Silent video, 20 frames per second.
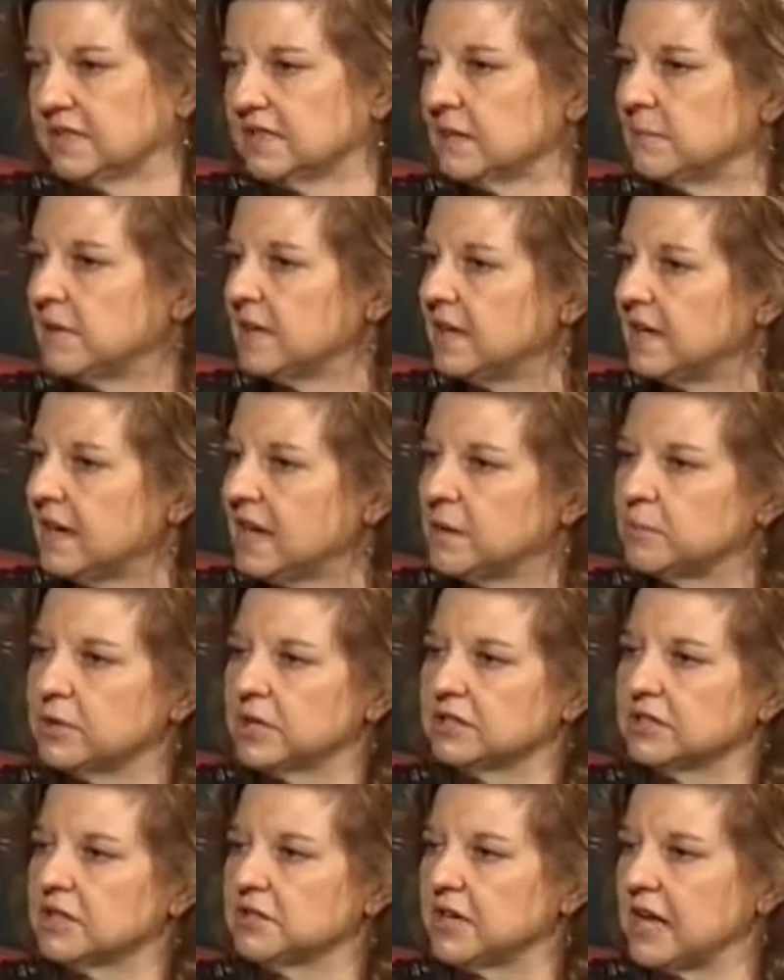Some of the
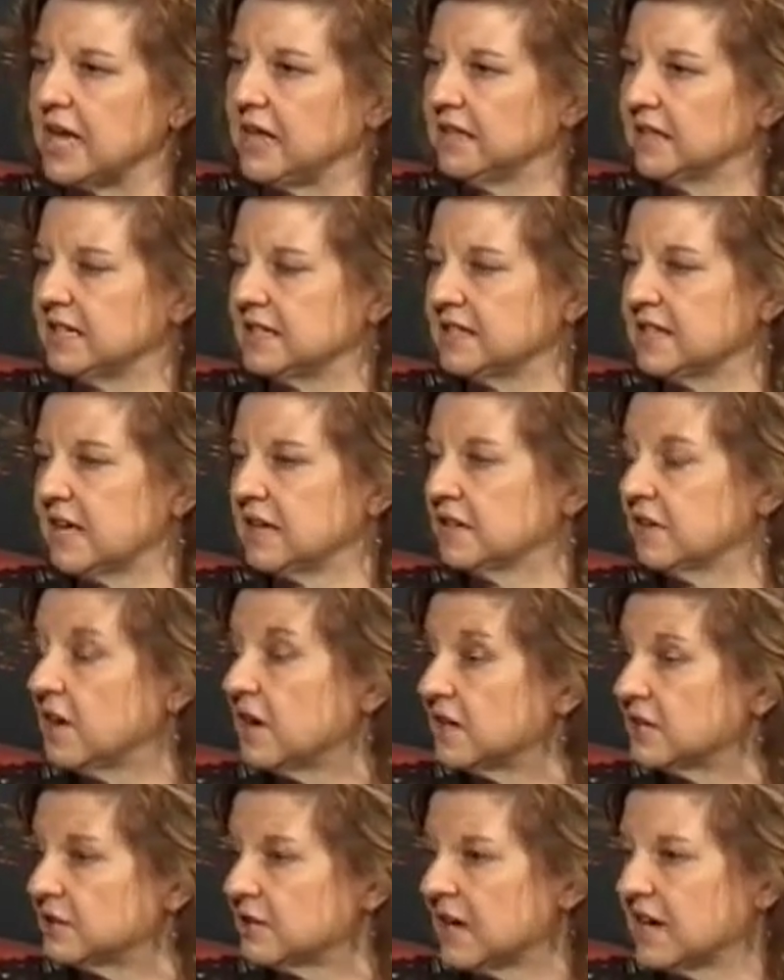neighboring localities had
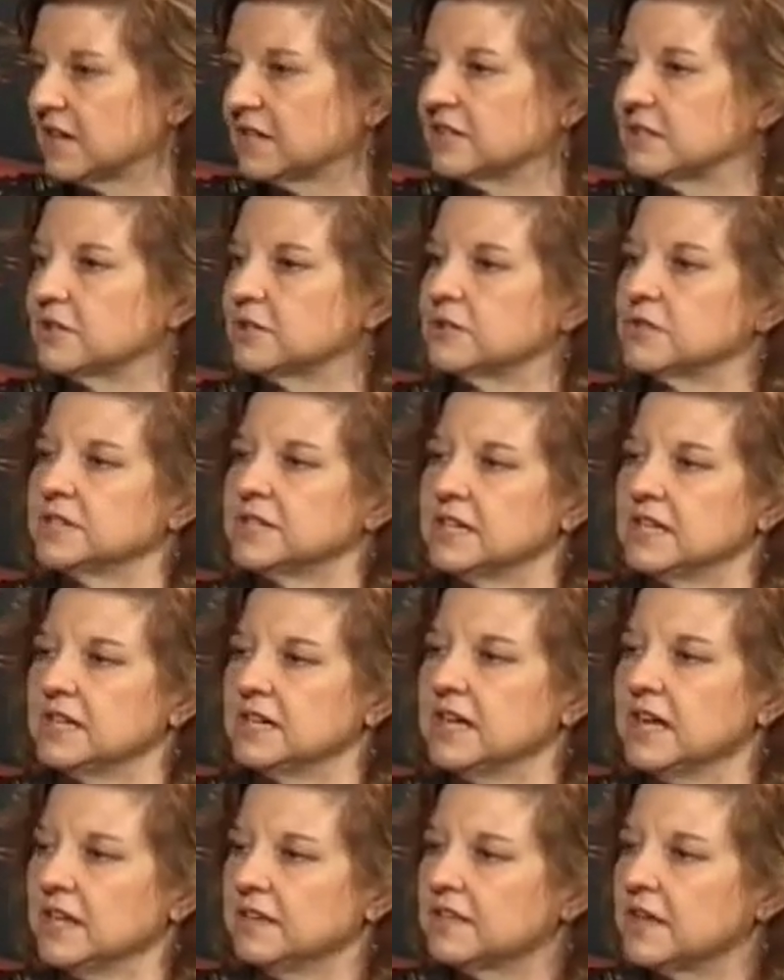contractors
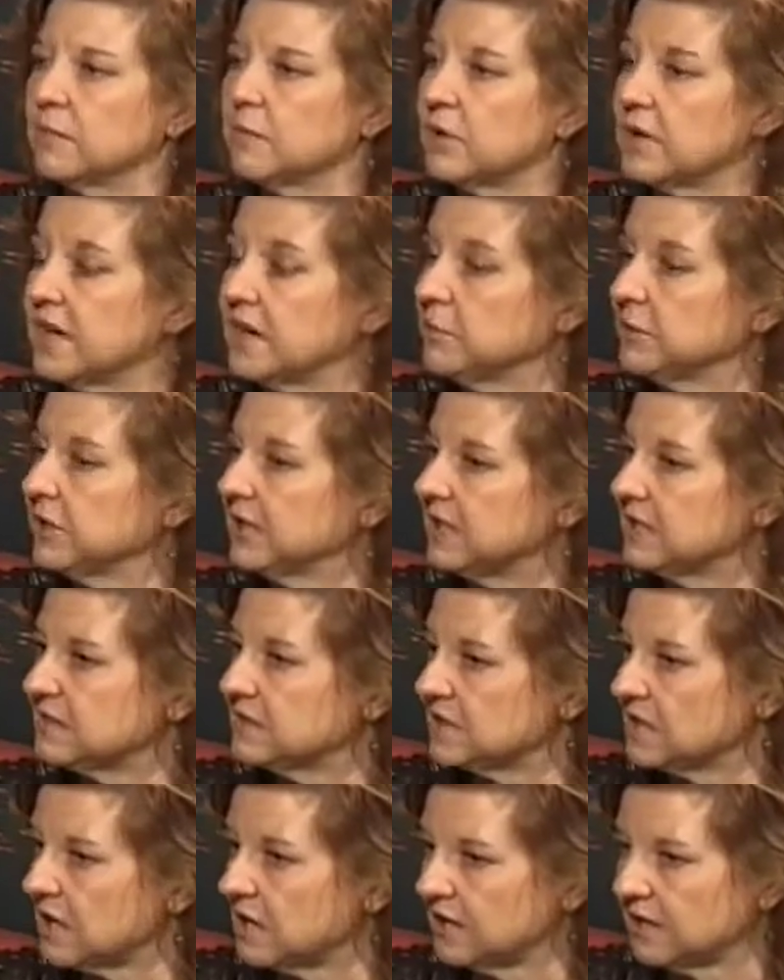and they weren't able to get
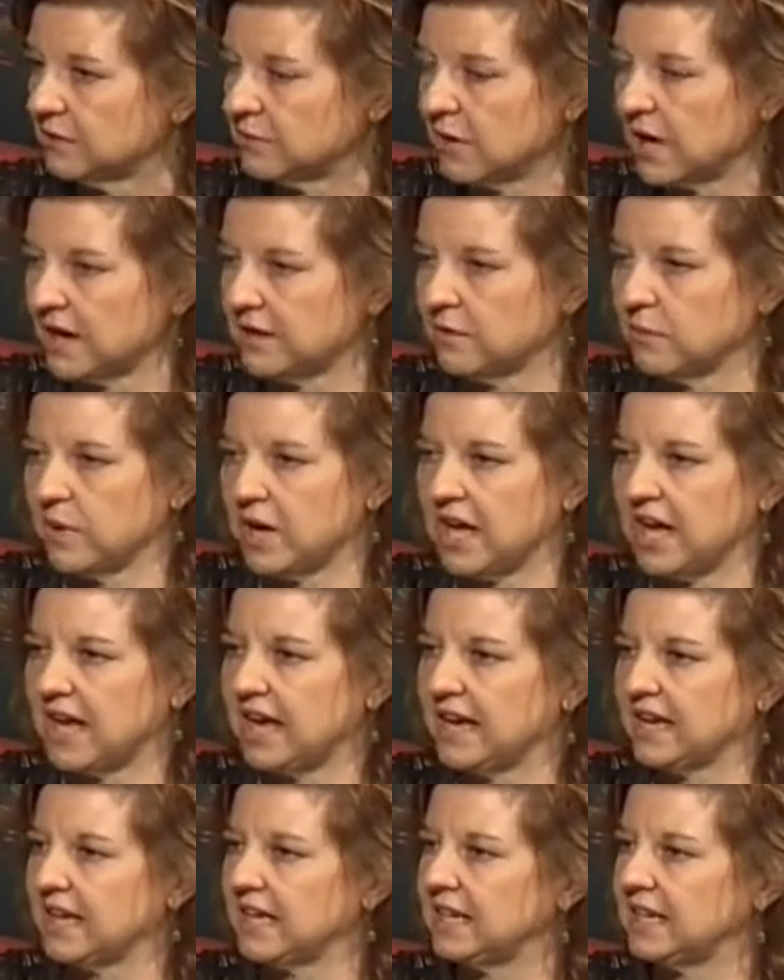started right away.